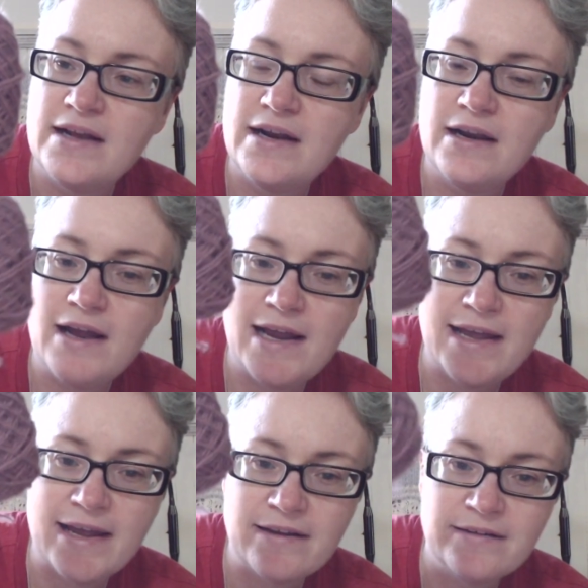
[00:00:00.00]

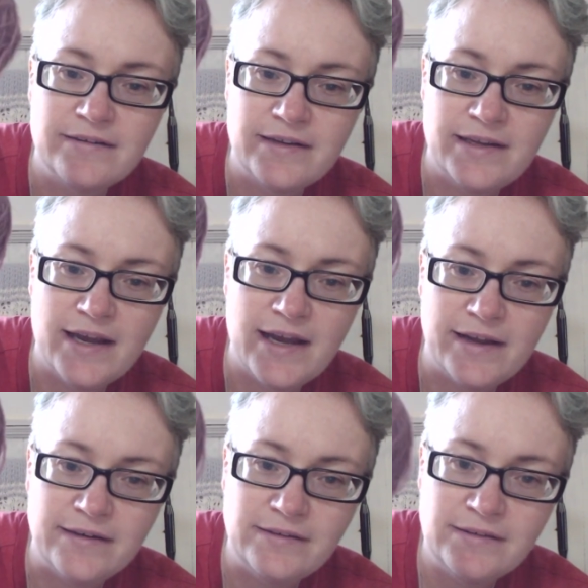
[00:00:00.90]
lilac
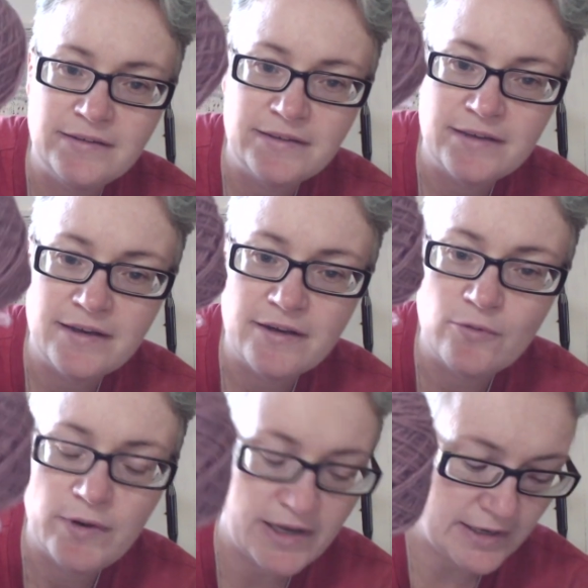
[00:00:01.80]
yarn,
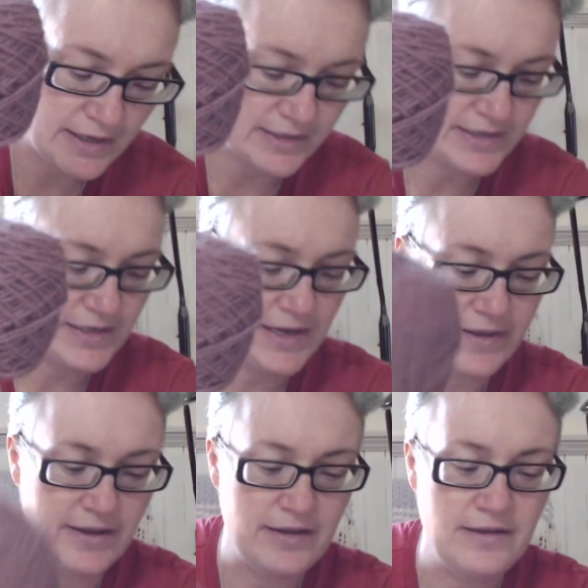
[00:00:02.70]
when you knit it
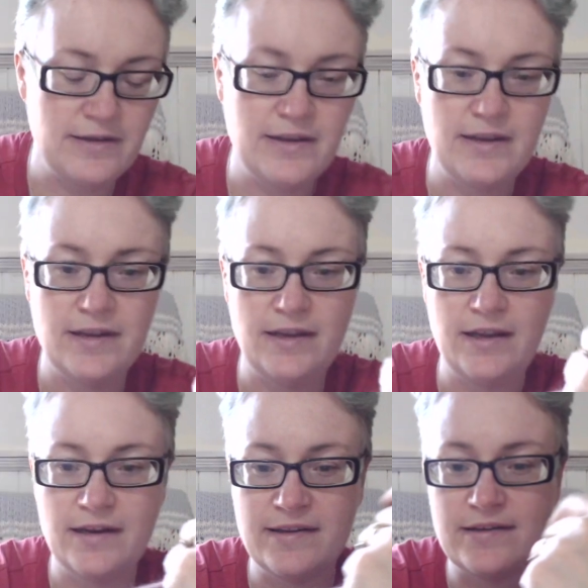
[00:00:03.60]
together, you
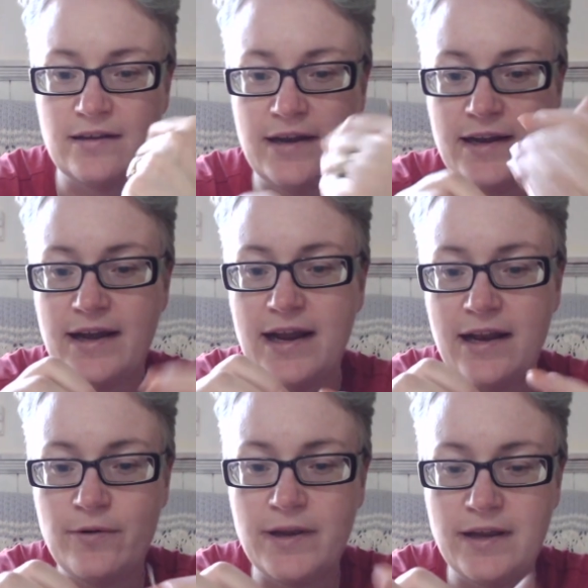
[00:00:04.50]
get a slight
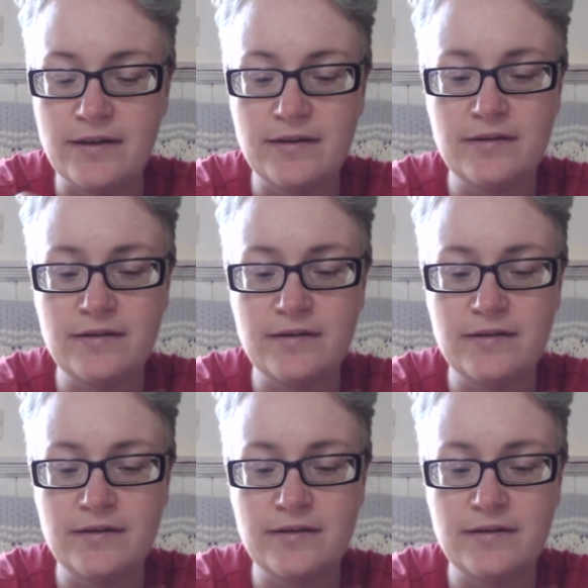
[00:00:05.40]
haloing